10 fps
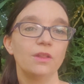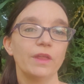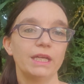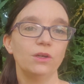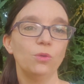
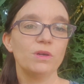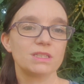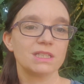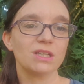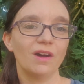They
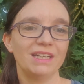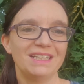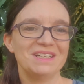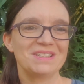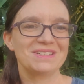almost
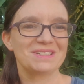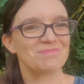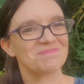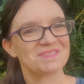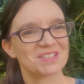entirely
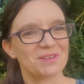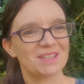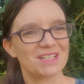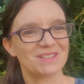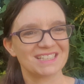Sorry,
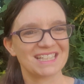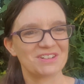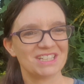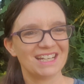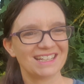they're doing a
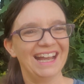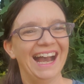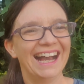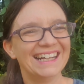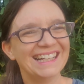sound check.
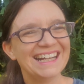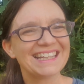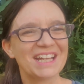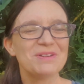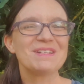
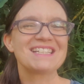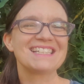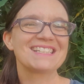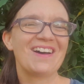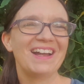They almost
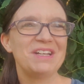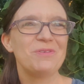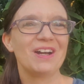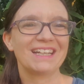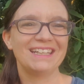entirely
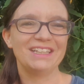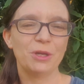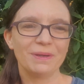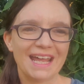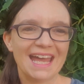work in the
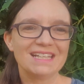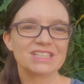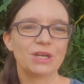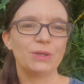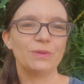open air,
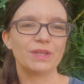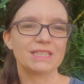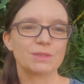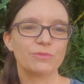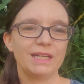so
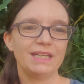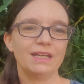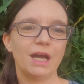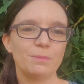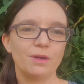there's some
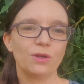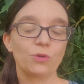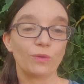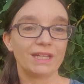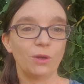really
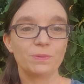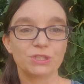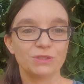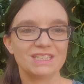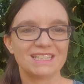great
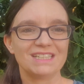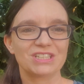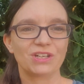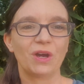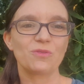opportunities
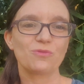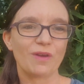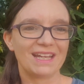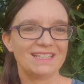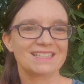to kind of
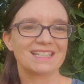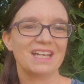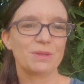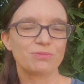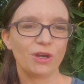raise
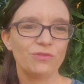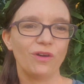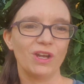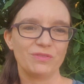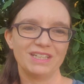the
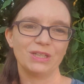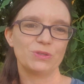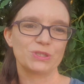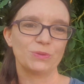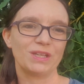profile of
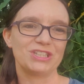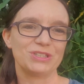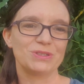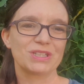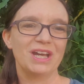ecological
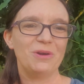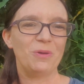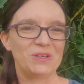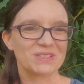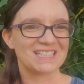issues
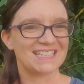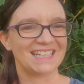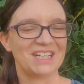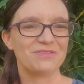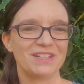while you're
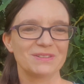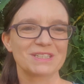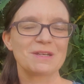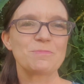sitting in a field.